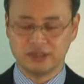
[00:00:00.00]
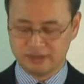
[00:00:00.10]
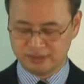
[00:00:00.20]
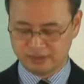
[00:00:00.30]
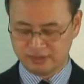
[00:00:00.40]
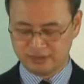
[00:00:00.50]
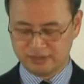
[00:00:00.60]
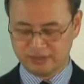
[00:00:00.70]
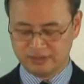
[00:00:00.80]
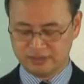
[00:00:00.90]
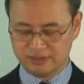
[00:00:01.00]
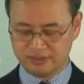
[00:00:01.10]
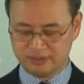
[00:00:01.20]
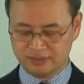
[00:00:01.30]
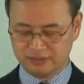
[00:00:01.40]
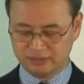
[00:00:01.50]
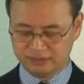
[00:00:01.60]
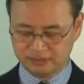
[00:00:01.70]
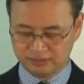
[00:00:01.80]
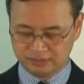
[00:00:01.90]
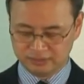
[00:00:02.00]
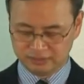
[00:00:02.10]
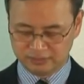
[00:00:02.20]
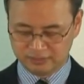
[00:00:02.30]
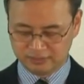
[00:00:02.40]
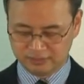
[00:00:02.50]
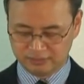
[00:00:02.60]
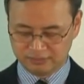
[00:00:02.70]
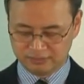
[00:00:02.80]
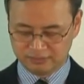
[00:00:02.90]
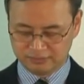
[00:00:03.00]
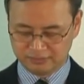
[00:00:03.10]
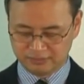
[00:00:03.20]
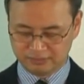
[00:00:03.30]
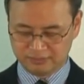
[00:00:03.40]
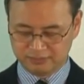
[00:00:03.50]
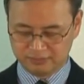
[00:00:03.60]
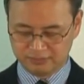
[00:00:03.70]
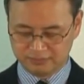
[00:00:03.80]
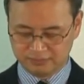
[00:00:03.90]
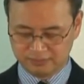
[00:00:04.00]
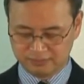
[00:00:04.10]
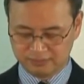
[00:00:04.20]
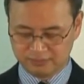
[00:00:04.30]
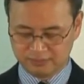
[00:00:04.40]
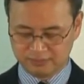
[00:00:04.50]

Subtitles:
The author of the epistles of John